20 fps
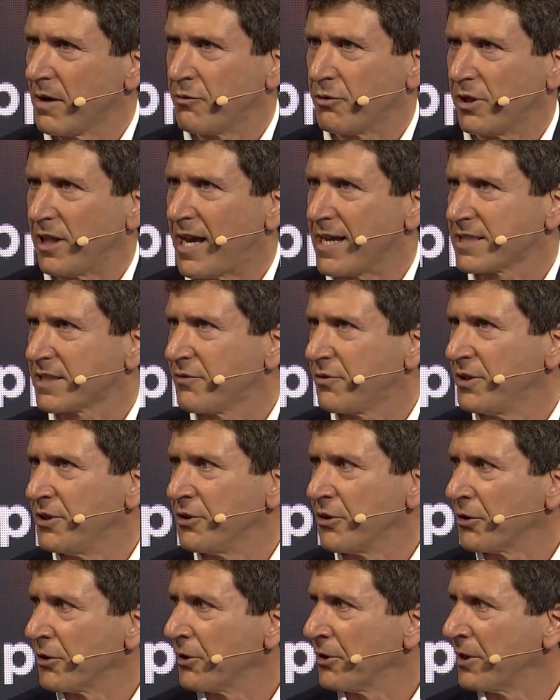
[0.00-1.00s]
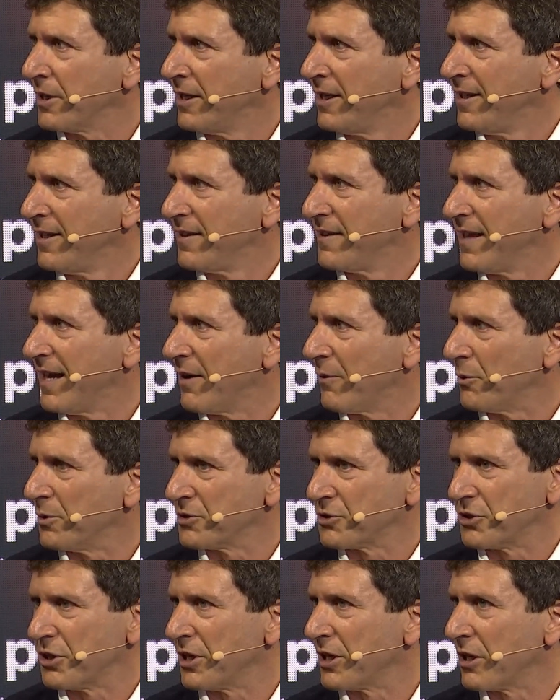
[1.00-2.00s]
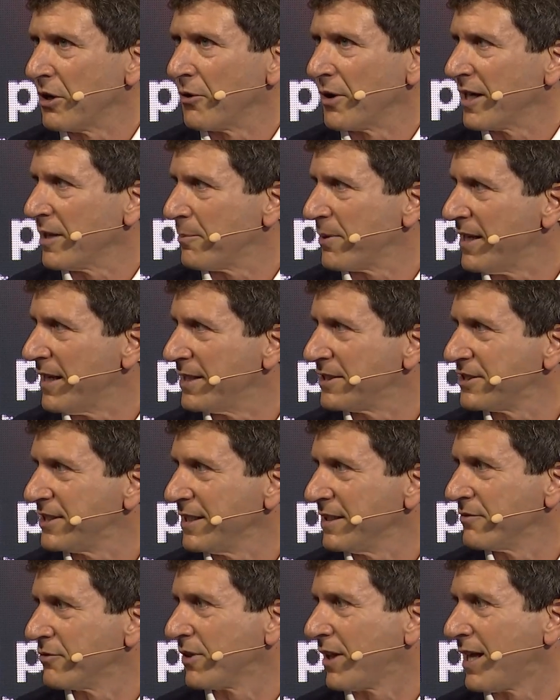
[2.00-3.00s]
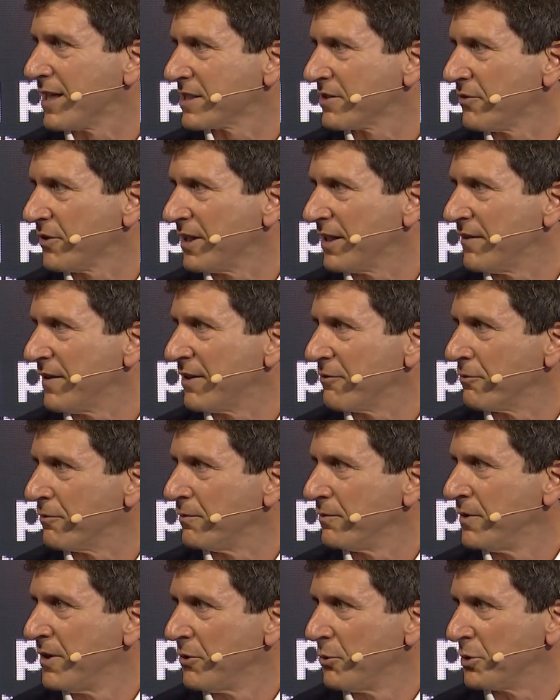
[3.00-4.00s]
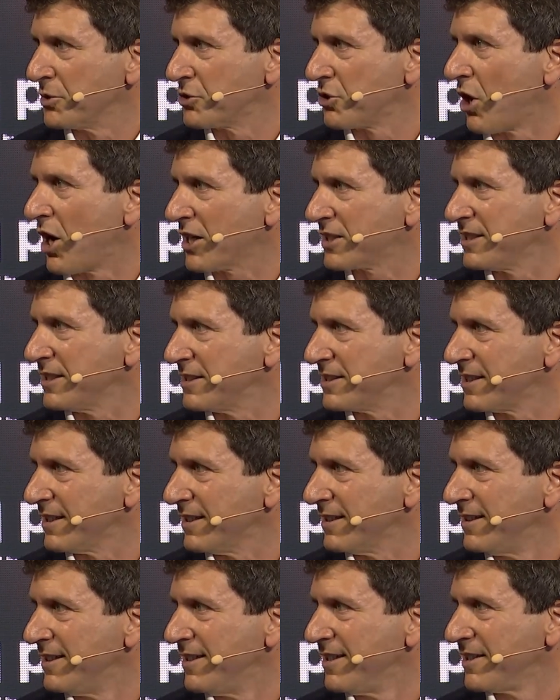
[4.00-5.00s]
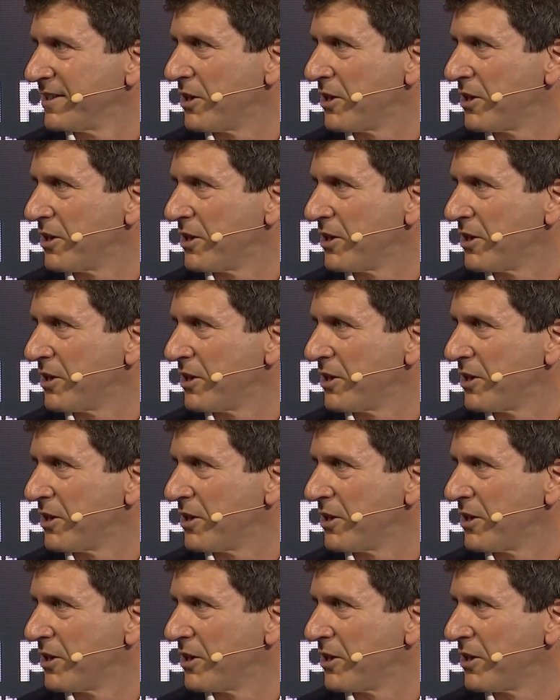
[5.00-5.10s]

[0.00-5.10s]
a philosophy nerd that was going to go get a PhD in philosophy and then was talked into